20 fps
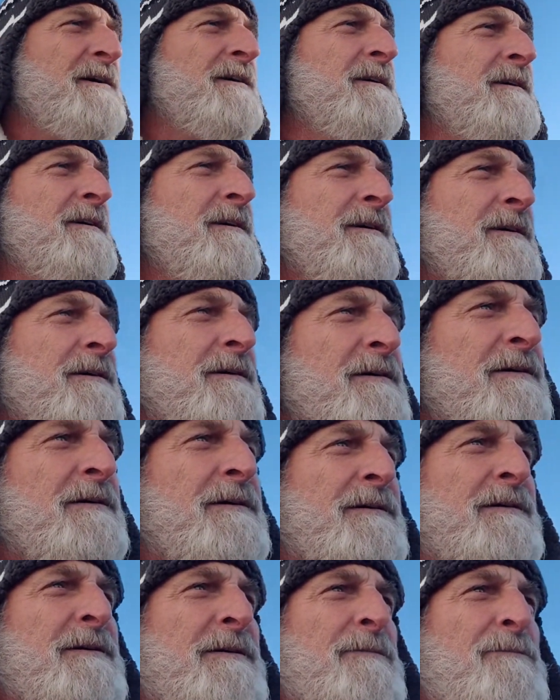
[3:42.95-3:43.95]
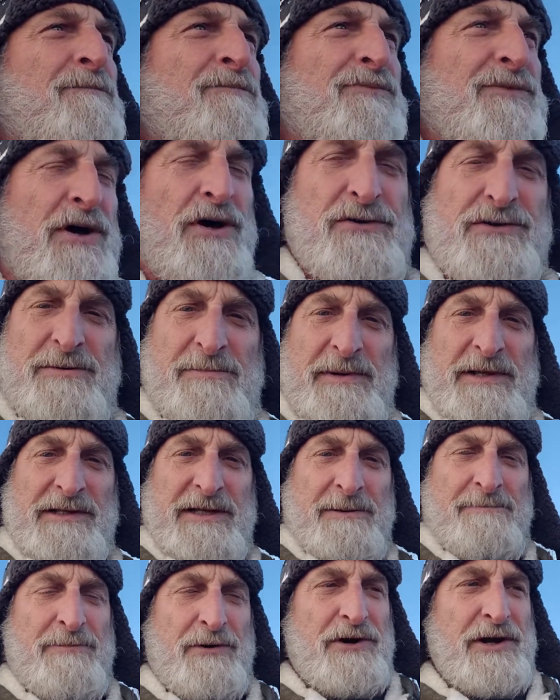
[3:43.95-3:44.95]
ultimately burning them to a
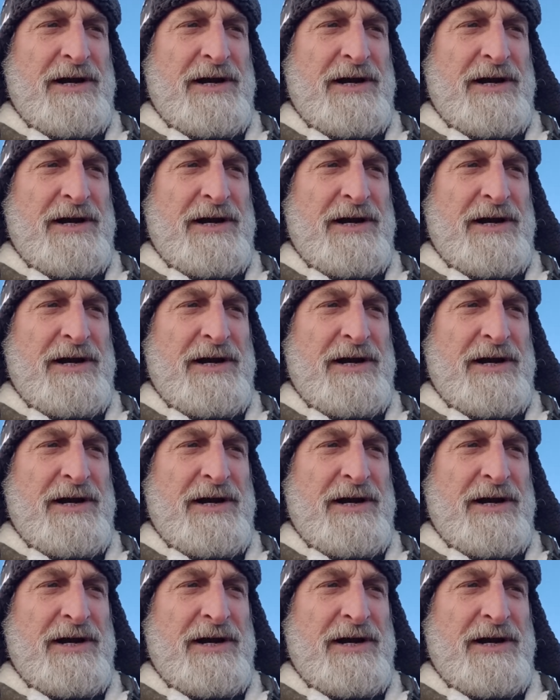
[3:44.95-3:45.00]
crisp.